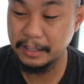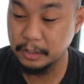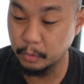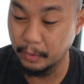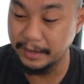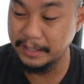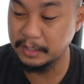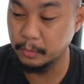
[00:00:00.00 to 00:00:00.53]

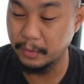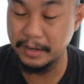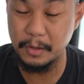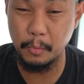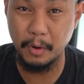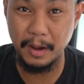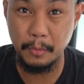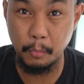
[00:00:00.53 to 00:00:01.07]

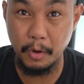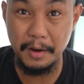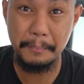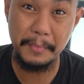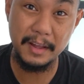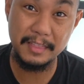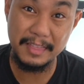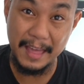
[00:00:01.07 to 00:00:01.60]
2021, 1
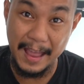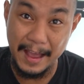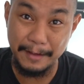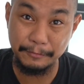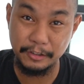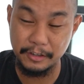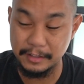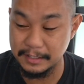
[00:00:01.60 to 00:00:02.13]
month
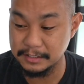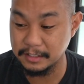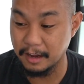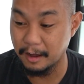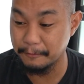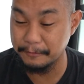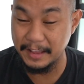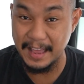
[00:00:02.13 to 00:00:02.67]
after this
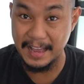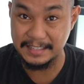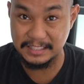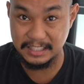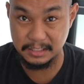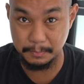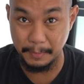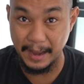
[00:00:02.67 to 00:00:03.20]
coffee has
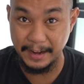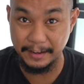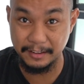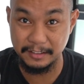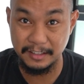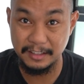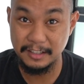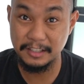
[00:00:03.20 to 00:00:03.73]

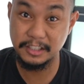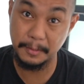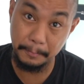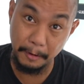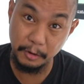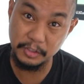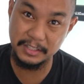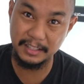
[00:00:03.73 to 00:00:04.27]
expired,
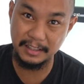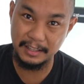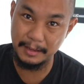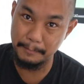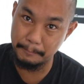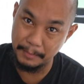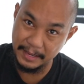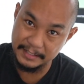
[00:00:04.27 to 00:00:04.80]

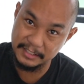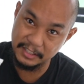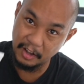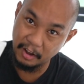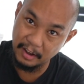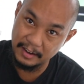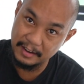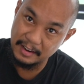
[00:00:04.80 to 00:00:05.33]
supposedly based
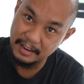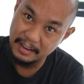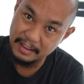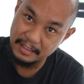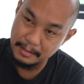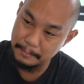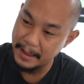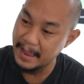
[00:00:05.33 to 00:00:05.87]
on
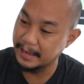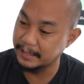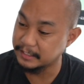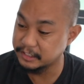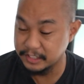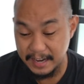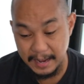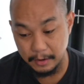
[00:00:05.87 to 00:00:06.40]
the
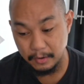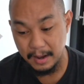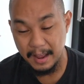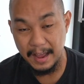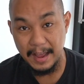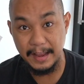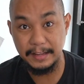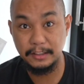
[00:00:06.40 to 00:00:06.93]
package. Now,
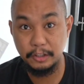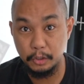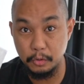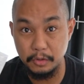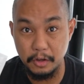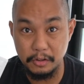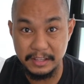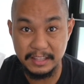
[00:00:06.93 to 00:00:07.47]
I do
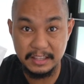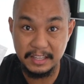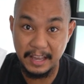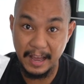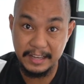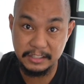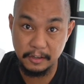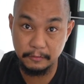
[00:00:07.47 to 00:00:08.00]
know that the
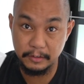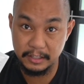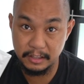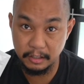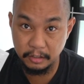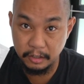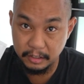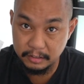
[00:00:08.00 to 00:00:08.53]
guys over at
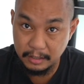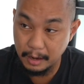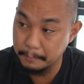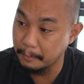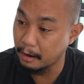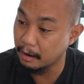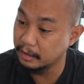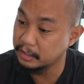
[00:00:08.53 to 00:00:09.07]
the Good Cup
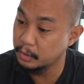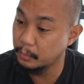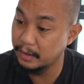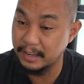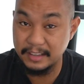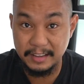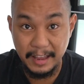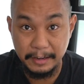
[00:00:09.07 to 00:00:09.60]
are doing
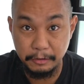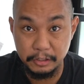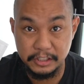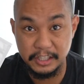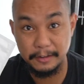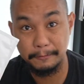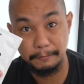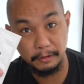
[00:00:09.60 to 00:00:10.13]
a
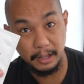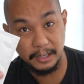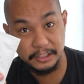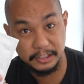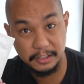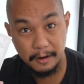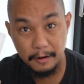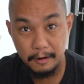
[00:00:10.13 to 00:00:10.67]
nitrogen
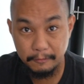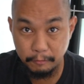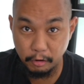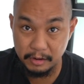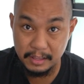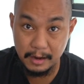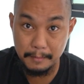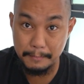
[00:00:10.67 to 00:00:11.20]
flush
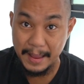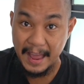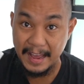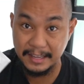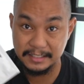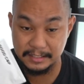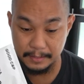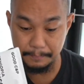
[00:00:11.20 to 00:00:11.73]
for their
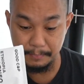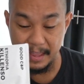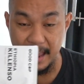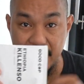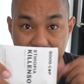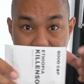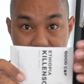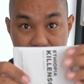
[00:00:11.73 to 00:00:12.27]
bags,
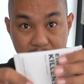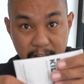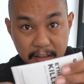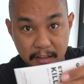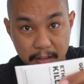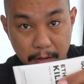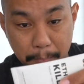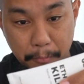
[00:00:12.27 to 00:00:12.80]
and
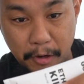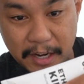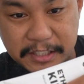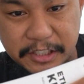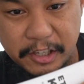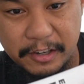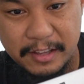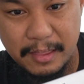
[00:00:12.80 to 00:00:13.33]
the
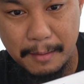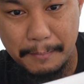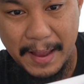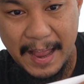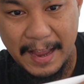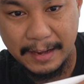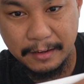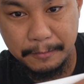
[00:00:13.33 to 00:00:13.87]
pressure in the
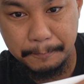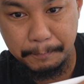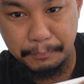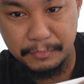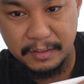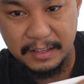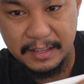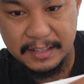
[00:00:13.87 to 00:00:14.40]
bag
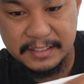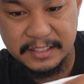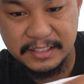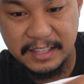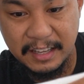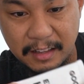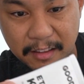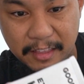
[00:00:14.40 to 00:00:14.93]
is still